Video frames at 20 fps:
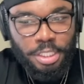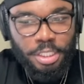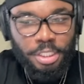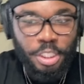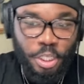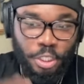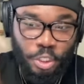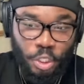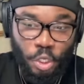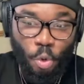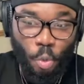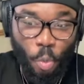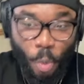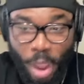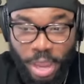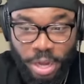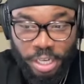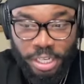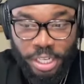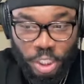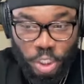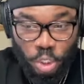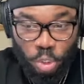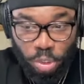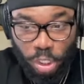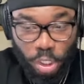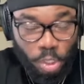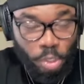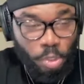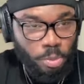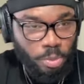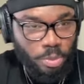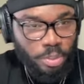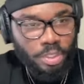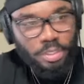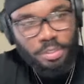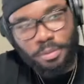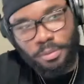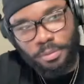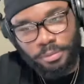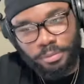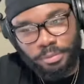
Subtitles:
did you win or did you lose?